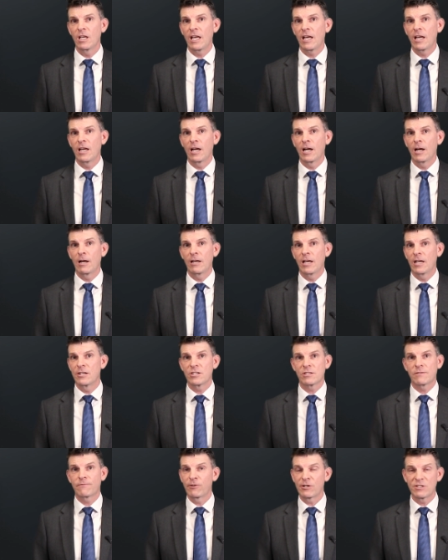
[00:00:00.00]
And
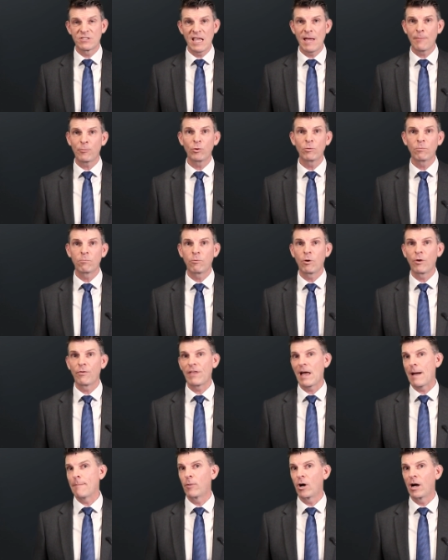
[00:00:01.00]
just for example, what
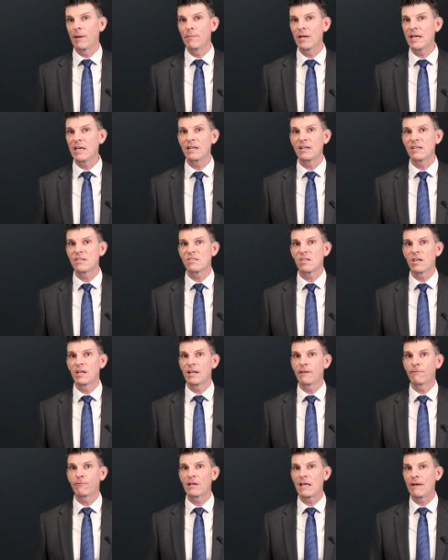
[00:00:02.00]
that might mean is that
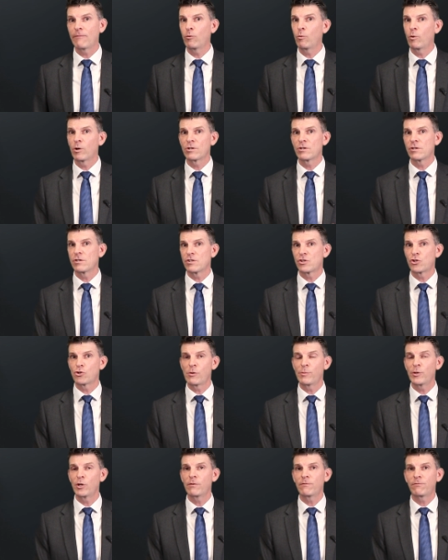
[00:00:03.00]
if we ever wanted to
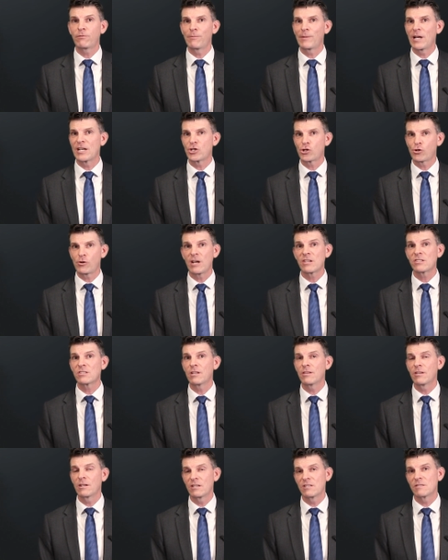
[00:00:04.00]
distribute from a
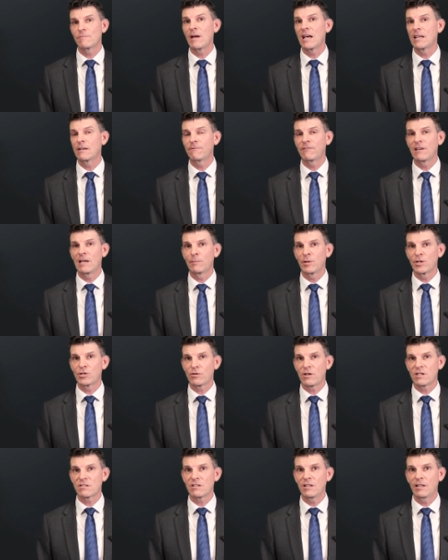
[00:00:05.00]
trust that has made a family
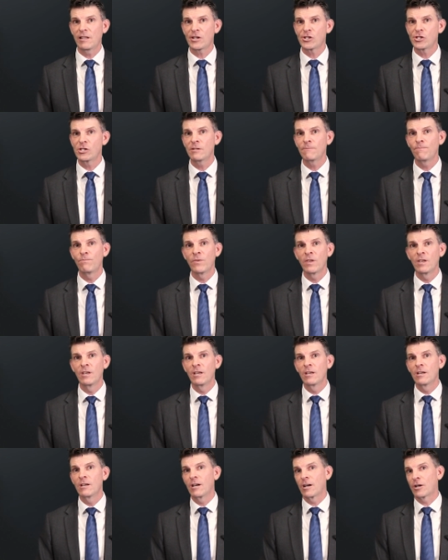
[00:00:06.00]
trust election
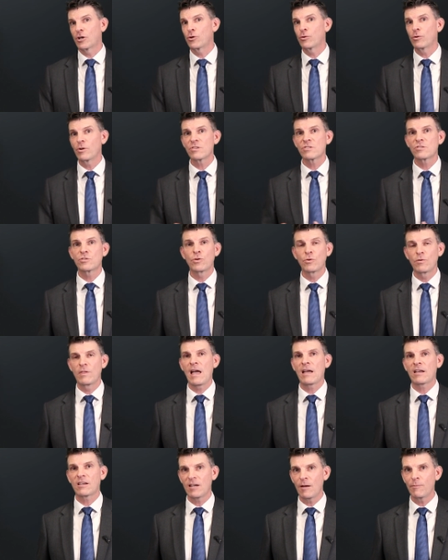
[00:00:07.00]
across to
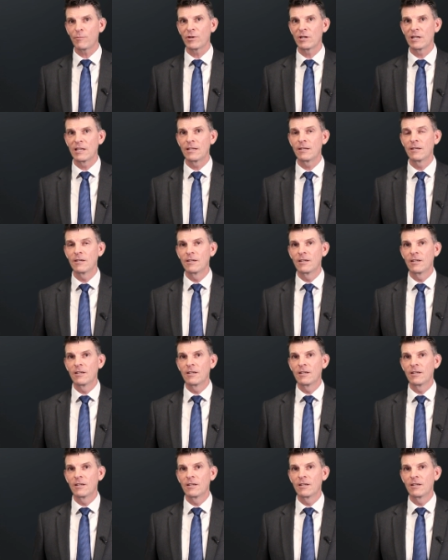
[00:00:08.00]
that company,